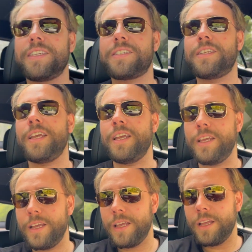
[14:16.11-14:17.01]

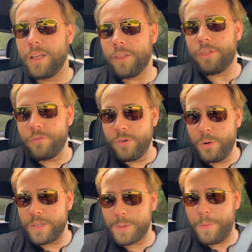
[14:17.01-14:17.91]
ST
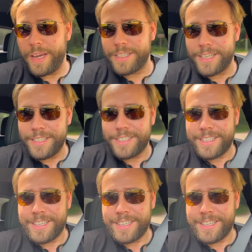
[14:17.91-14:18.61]
through its paces.